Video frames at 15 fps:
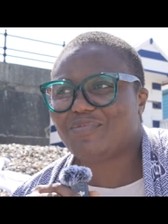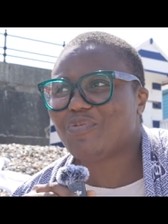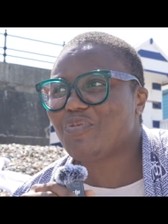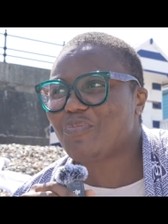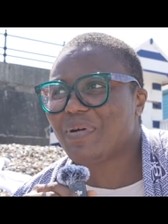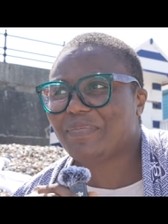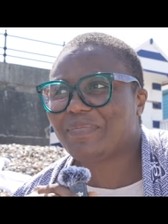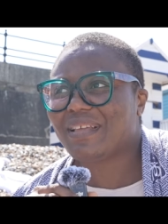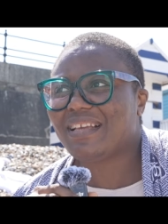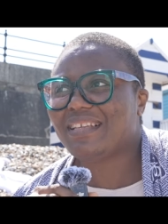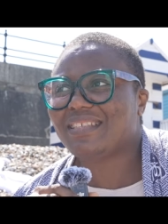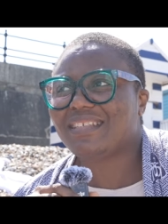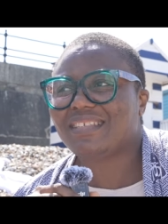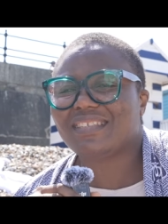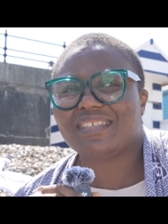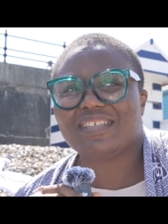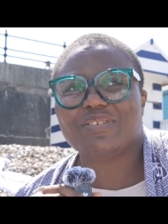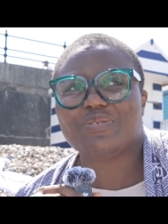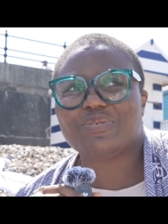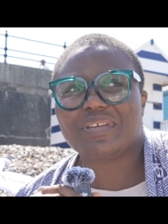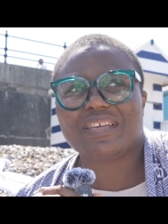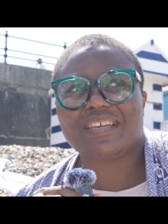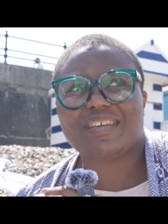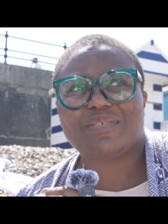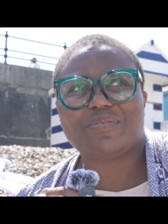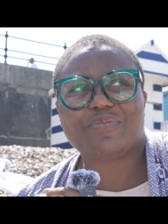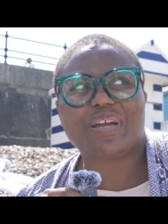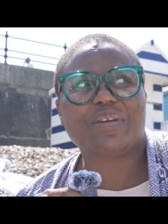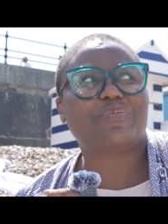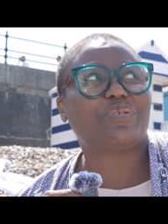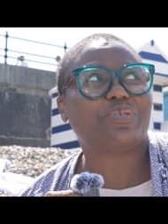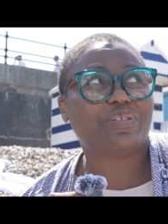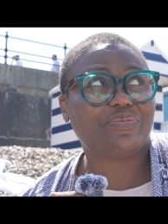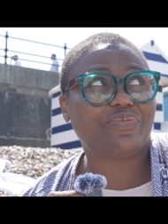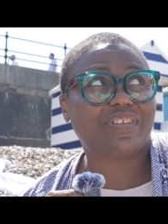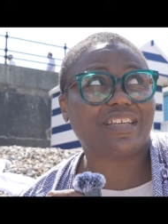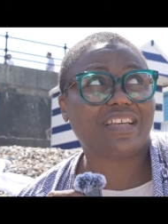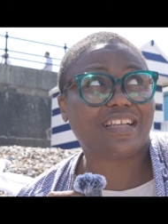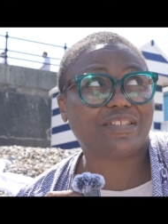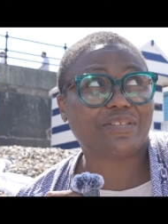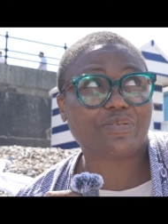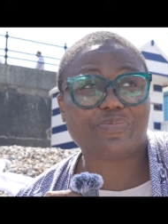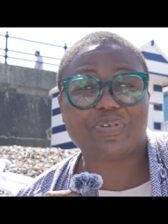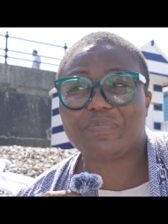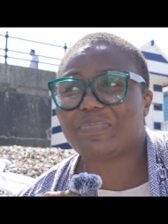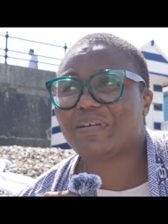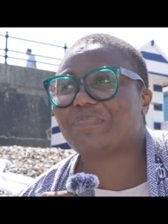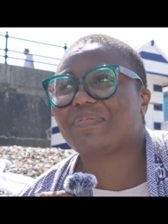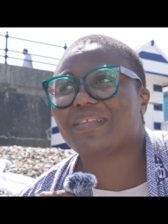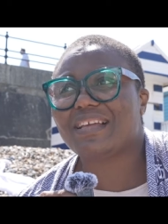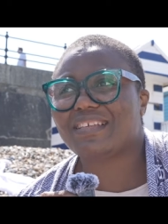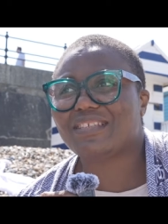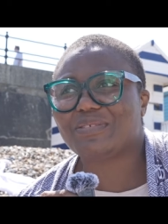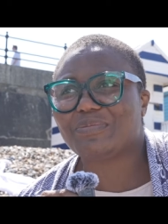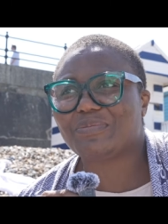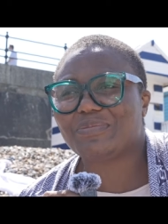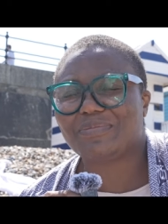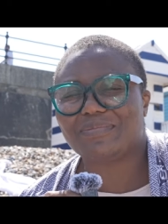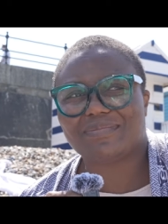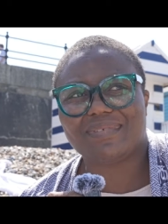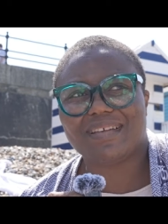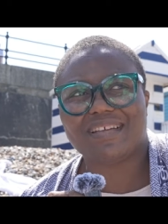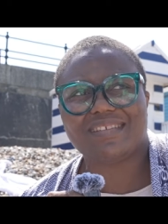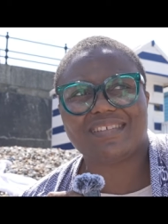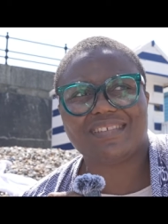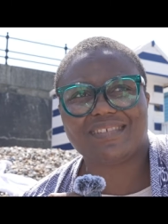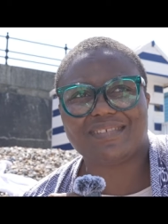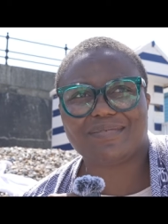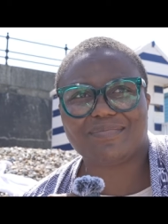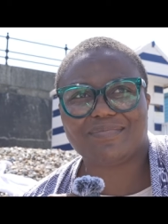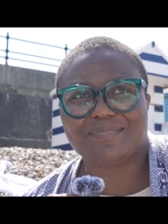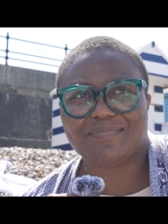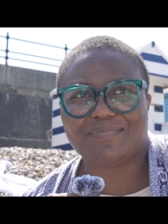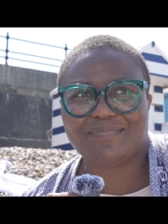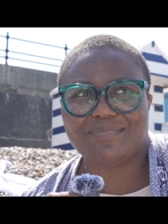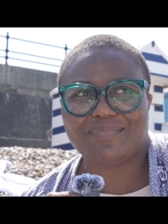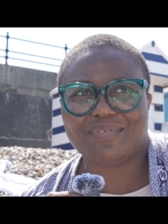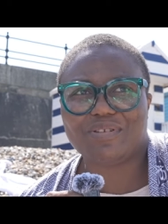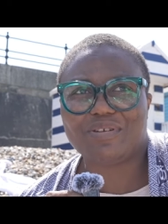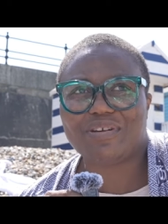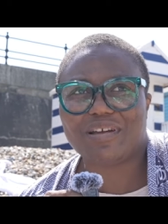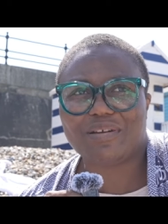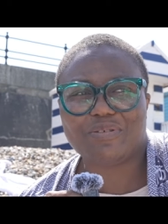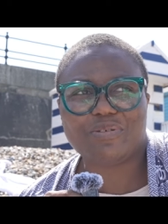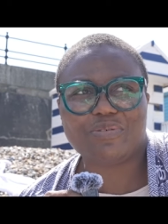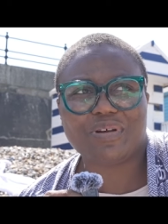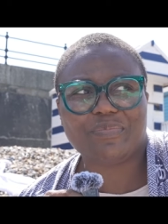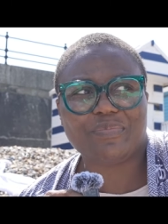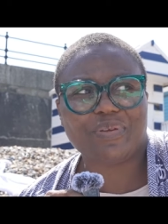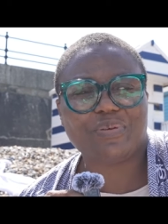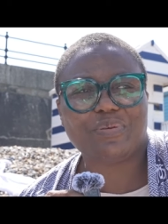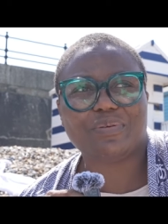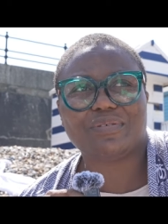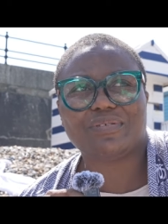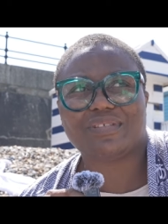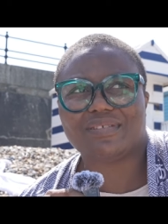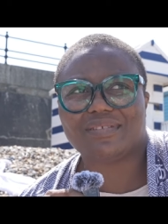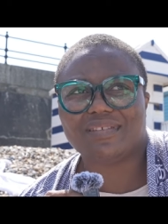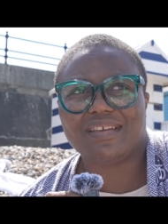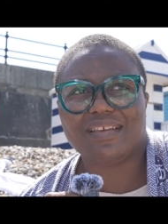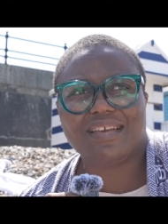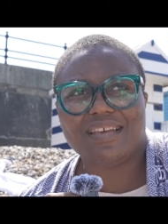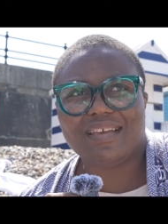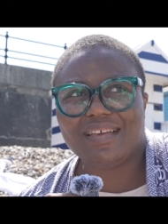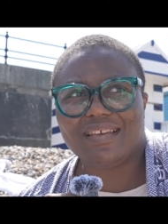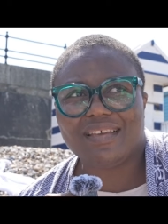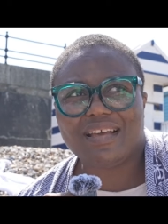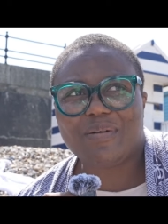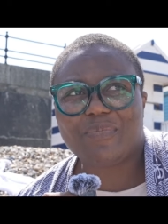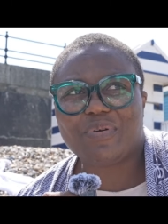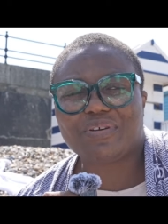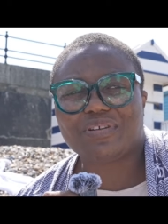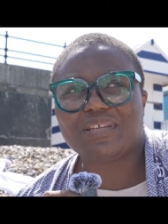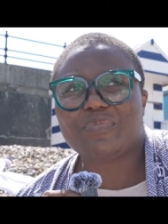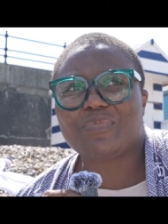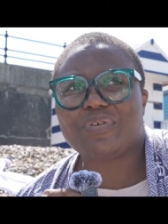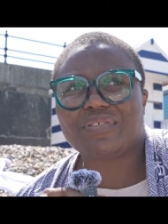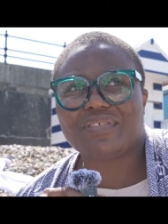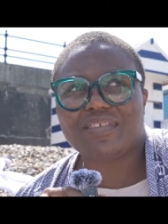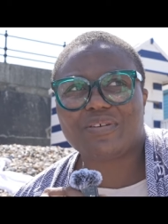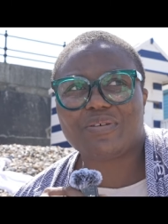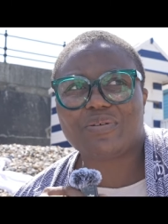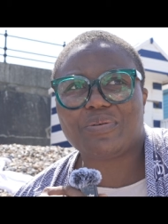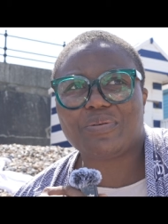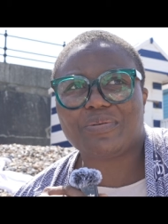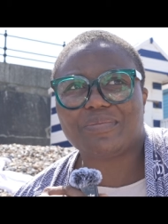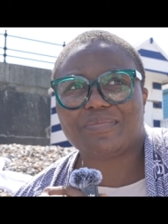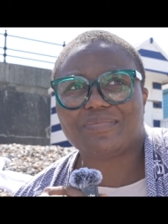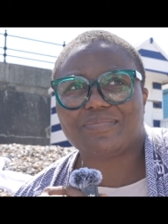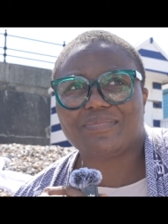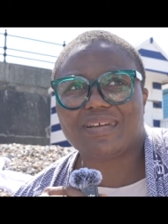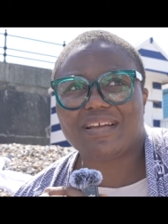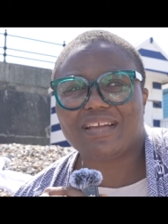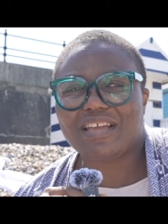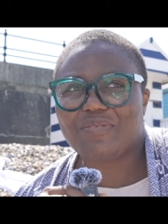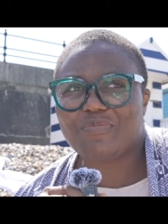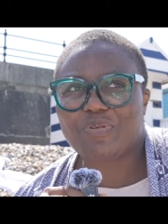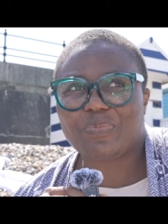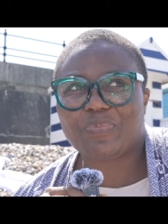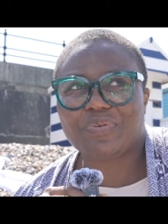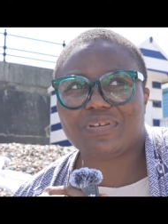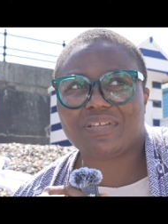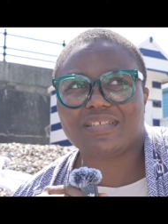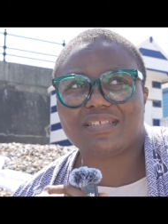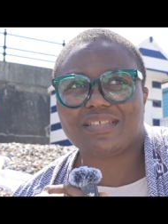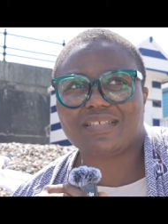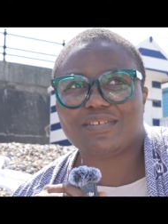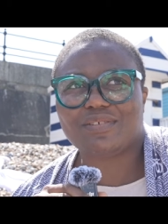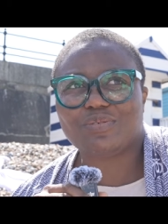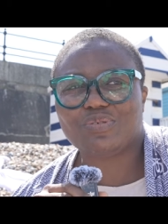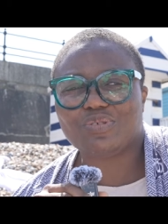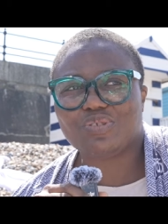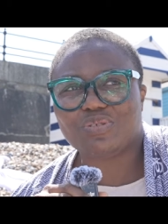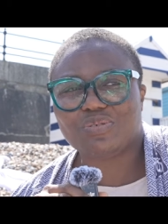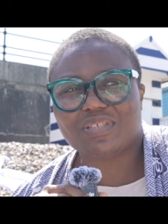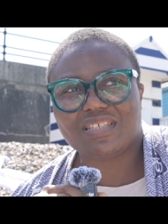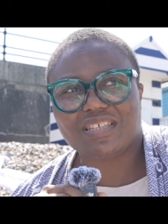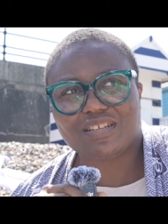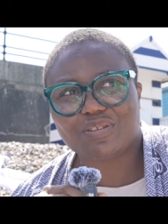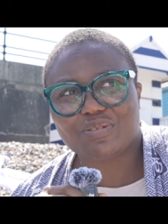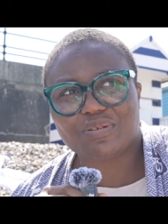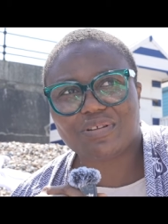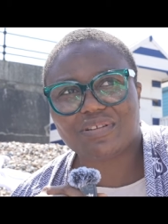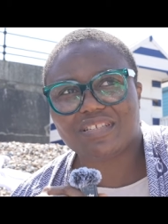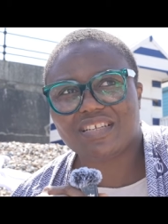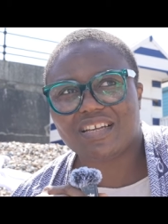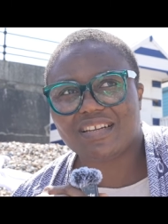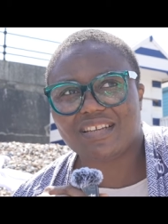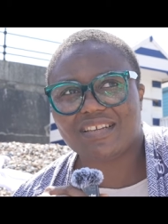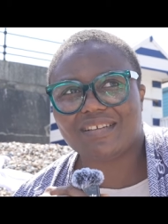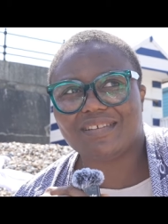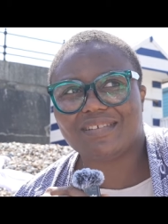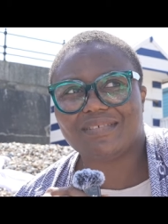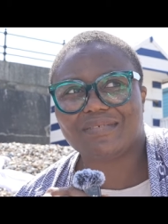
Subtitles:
who baptizes in UK? Why would you even get someone baptized? And lo and behold, about a month ago, I came up on this TikTok channel